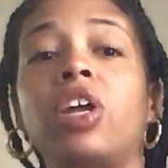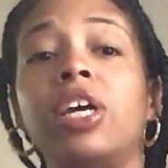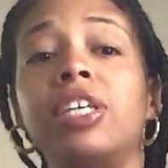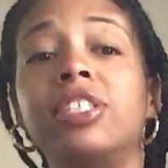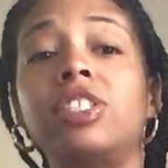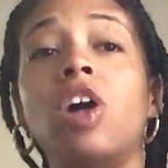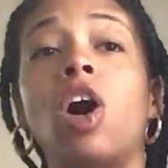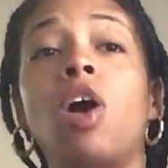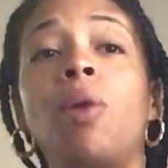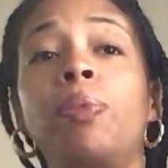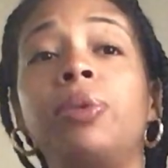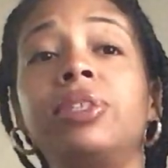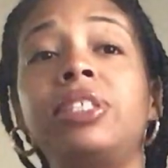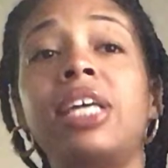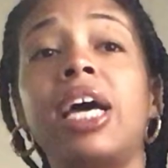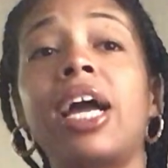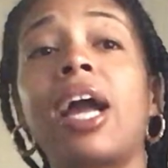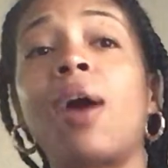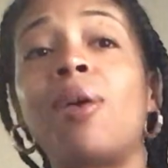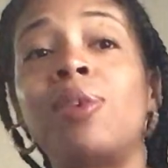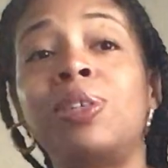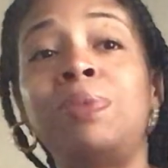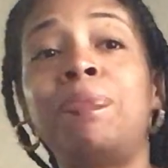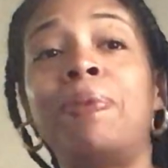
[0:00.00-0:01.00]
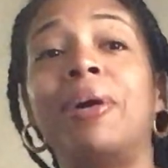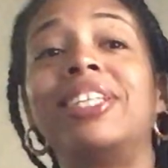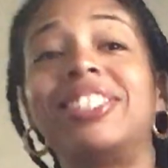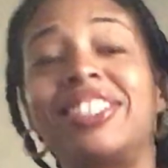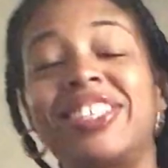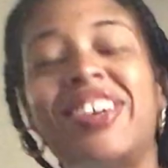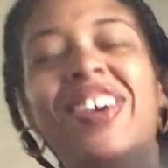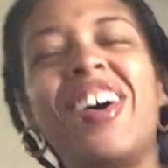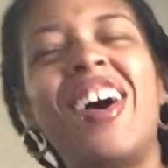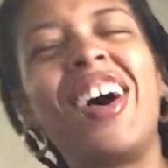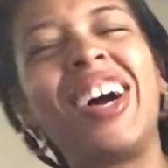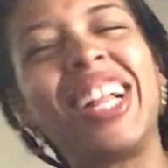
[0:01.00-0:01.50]
It's almost like I was about
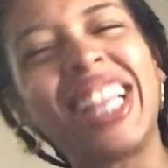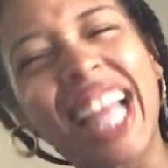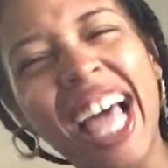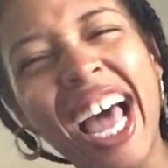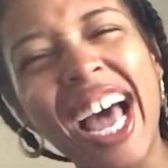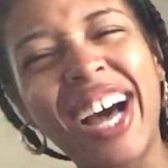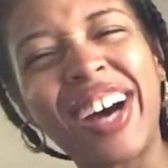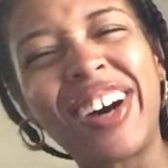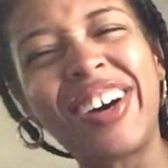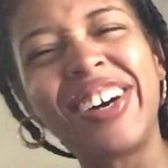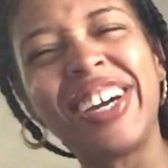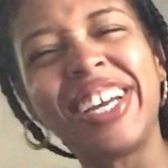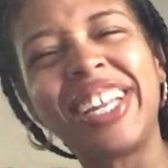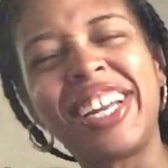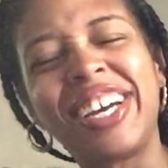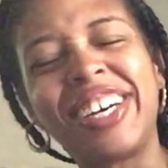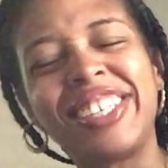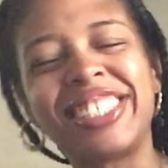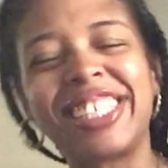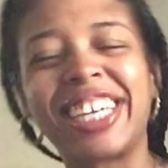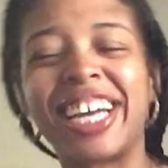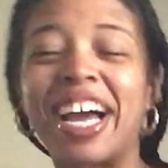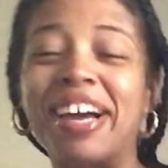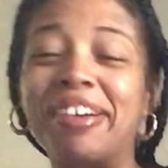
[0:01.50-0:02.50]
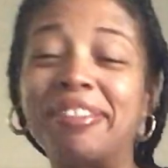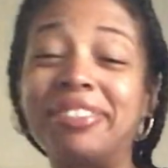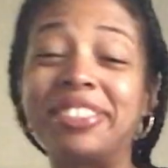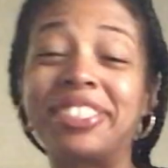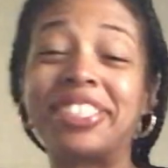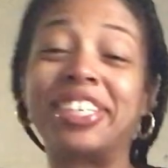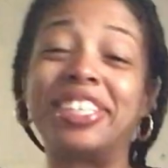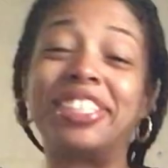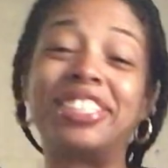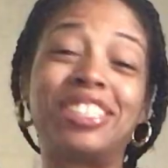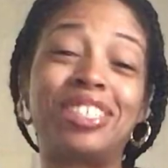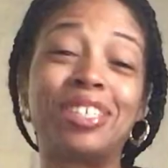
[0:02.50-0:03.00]
to call out and I was like, I'm just
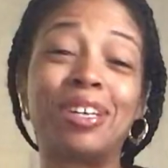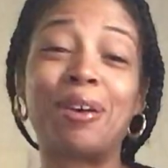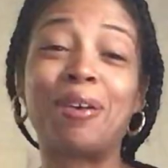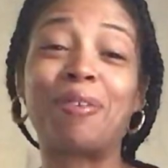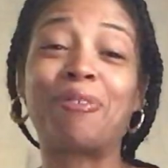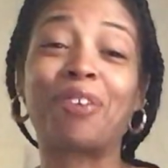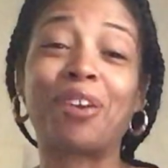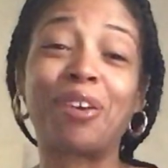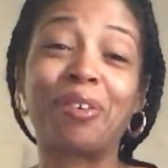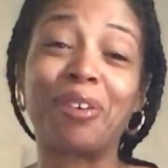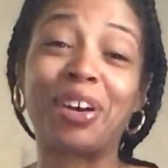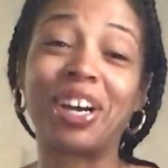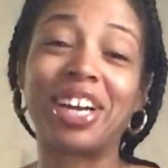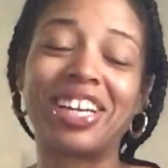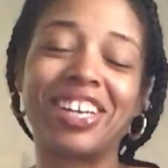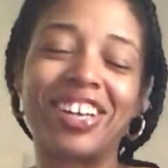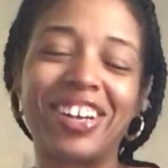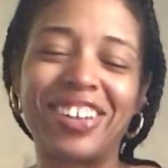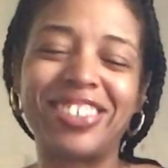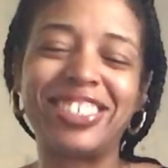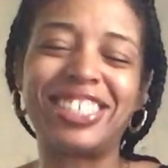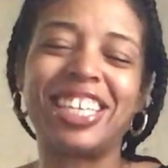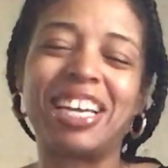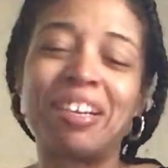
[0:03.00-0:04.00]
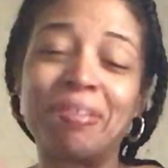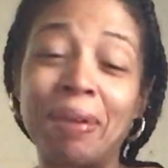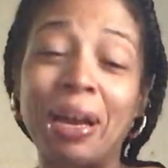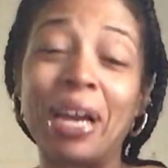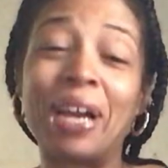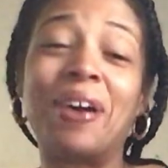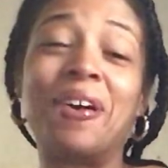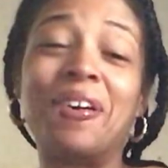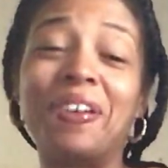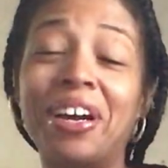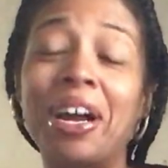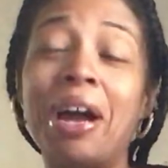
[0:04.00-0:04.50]
going to show up for work. You know what I'm saying?
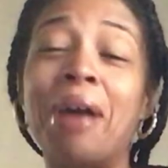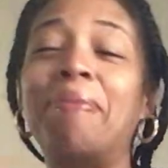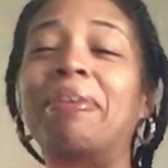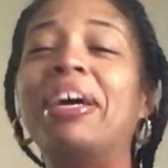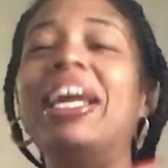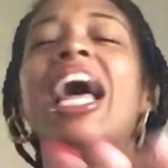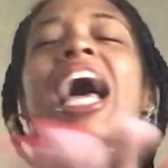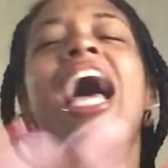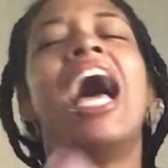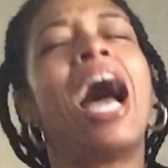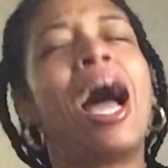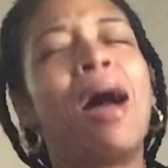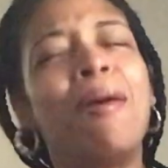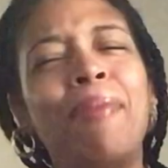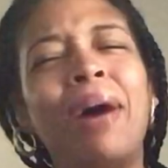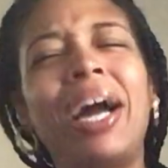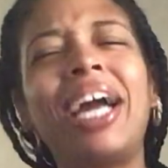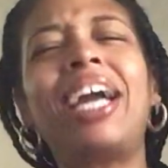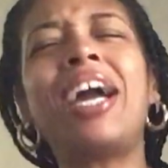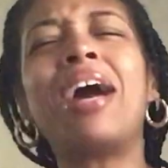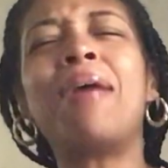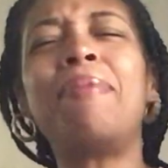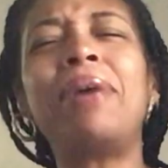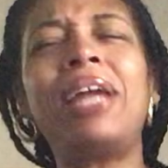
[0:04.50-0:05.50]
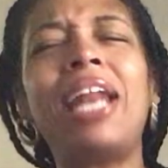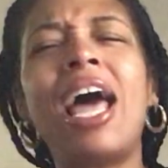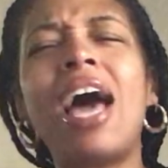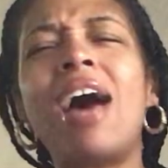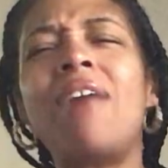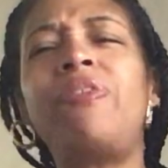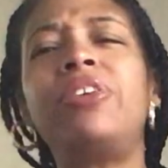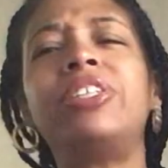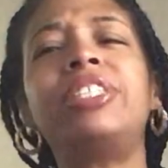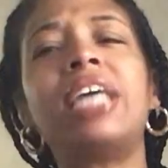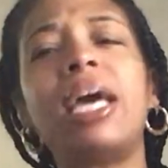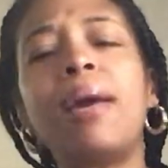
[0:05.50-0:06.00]
I might come in
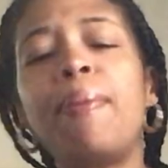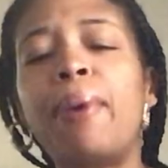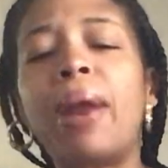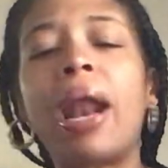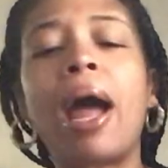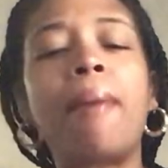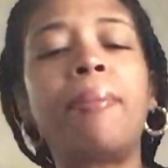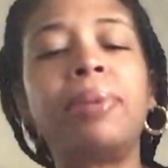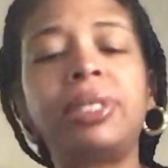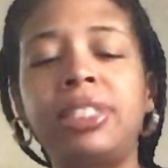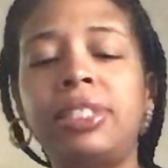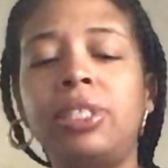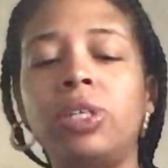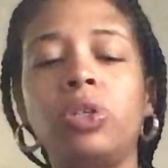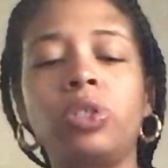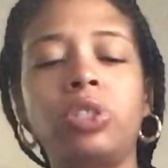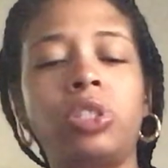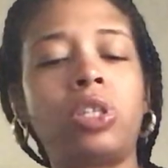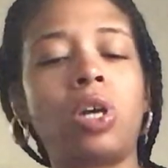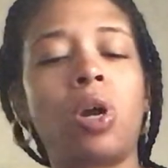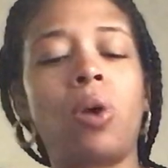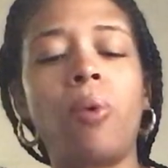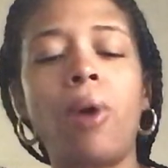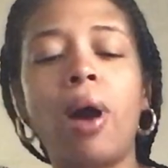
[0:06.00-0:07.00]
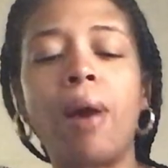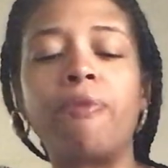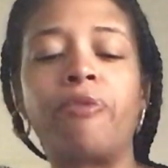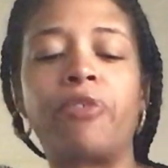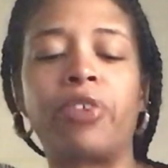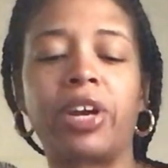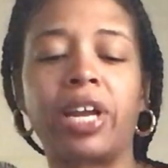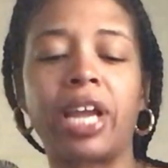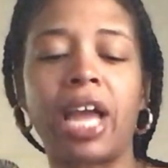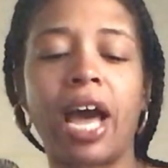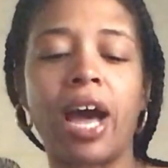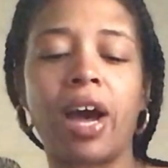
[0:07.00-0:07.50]
half a day, but I'm going to still show up
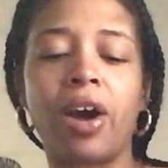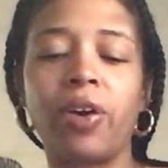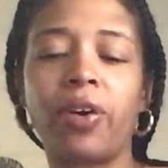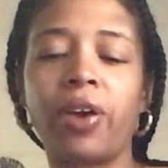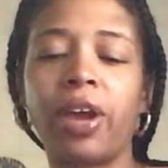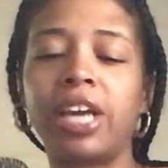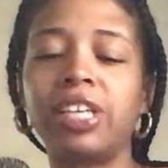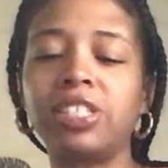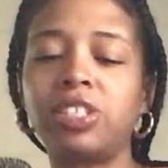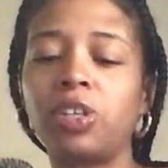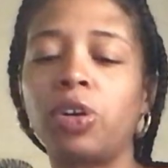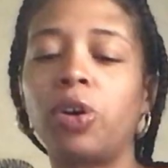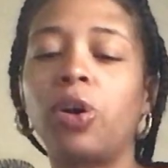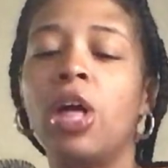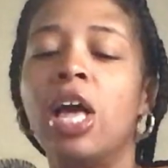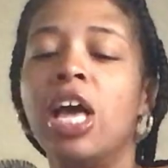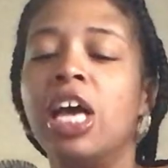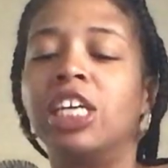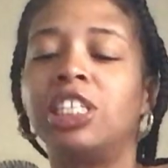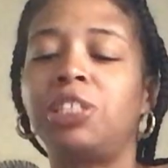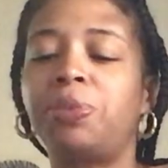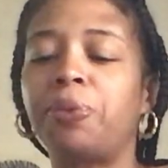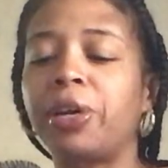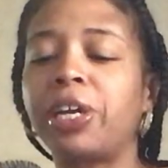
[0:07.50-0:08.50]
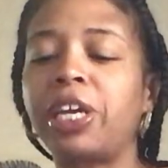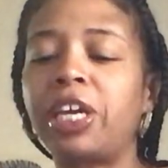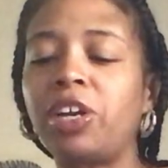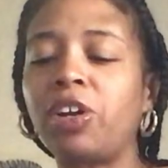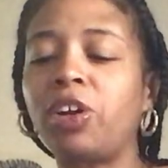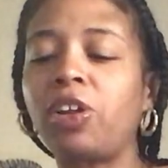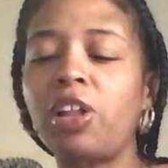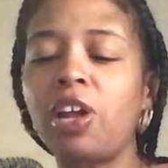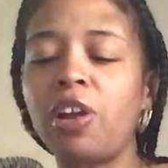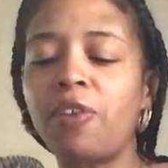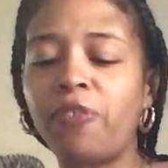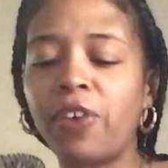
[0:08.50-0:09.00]
for y'all. Okay. So Spirit, can
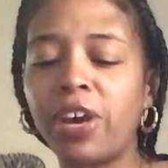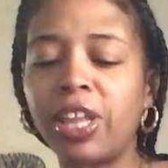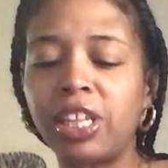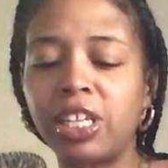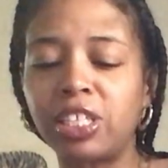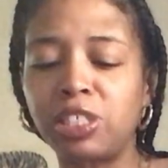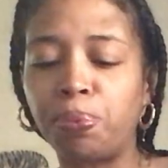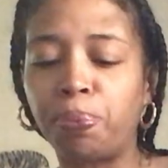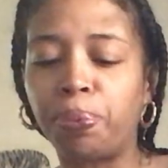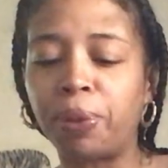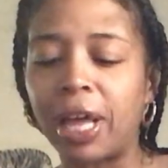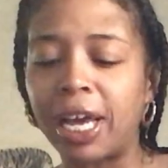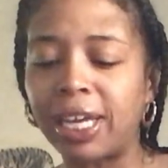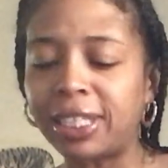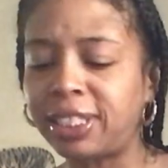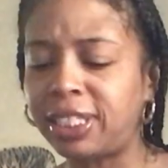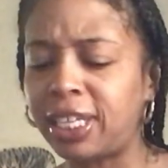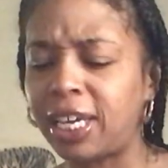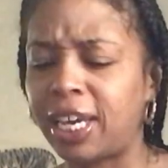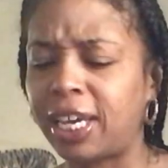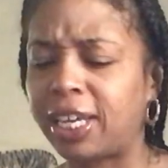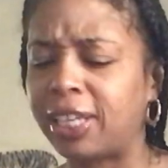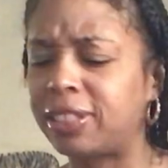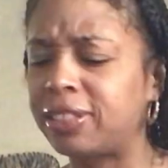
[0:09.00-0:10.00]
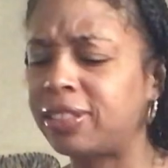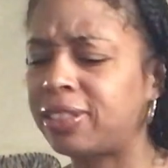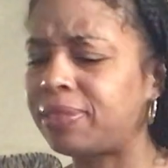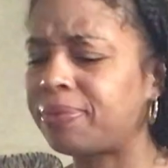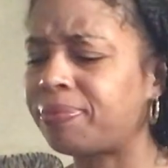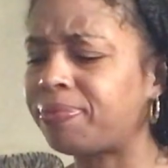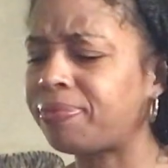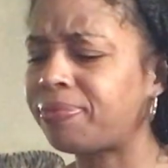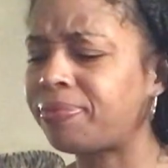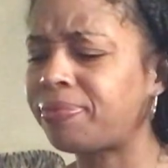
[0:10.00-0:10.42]
you clarify this? Blessings.